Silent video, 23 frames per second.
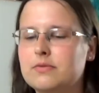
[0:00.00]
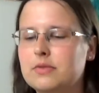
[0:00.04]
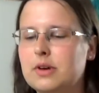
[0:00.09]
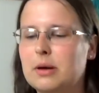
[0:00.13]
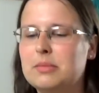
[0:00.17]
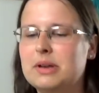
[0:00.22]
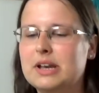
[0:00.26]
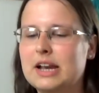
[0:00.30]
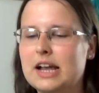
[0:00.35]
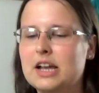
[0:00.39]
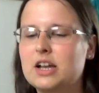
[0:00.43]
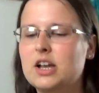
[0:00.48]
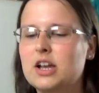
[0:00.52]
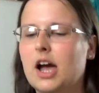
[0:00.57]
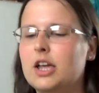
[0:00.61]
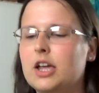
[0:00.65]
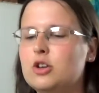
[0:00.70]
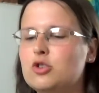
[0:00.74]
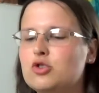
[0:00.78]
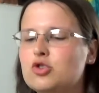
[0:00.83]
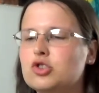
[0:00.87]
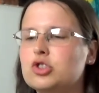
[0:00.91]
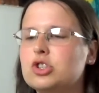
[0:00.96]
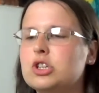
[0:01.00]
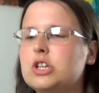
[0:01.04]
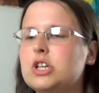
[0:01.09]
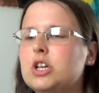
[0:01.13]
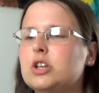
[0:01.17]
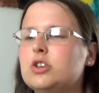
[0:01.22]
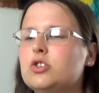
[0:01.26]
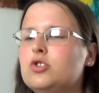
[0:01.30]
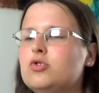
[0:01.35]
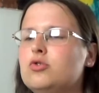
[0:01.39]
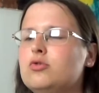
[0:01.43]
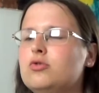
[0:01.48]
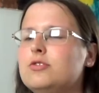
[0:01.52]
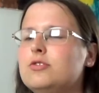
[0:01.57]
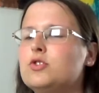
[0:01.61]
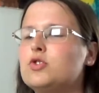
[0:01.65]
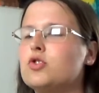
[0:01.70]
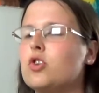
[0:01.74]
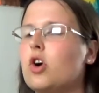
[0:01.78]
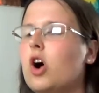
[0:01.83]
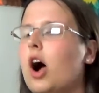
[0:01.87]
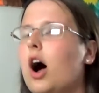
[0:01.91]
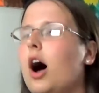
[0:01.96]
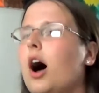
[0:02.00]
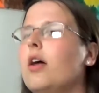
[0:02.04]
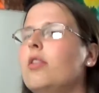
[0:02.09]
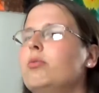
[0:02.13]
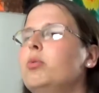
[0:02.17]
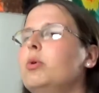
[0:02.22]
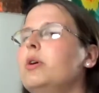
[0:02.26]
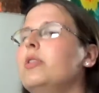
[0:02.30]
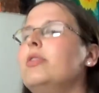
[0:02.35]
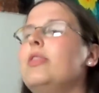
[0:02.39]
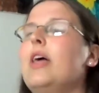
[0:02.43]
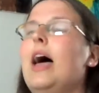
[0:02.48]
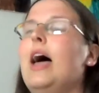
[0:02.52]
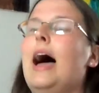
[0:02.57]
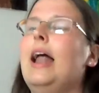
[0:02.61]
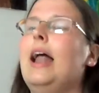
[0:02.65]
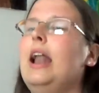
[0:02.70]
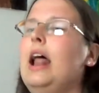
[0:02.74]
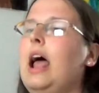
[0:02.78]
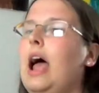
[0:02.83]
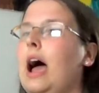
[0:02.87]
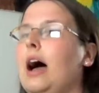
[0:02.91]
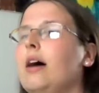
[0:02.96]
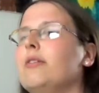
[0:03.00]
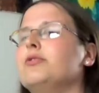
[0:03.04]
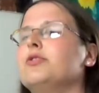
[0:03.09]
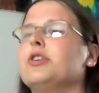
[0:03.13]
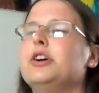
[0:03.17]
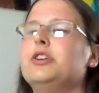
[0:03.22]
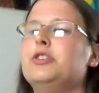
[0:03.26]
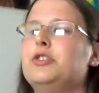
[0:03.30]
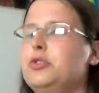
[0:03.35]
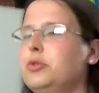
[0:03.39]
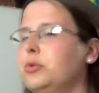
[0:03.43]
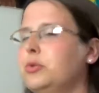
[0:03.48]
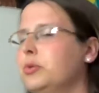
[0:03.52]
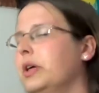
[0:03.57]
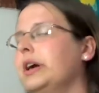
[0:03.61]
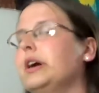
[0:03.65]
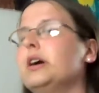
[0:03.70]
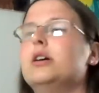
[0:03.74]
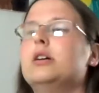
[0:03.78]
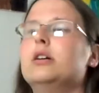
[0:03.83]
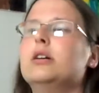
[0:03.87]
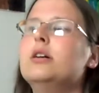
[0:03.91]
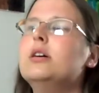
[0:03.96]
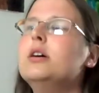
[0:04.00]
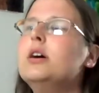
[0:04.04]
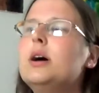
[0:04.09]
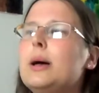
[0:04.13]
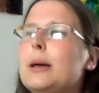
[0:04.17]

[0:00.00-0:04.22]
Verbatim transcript: I mean, I, I usually draw with that after I do like a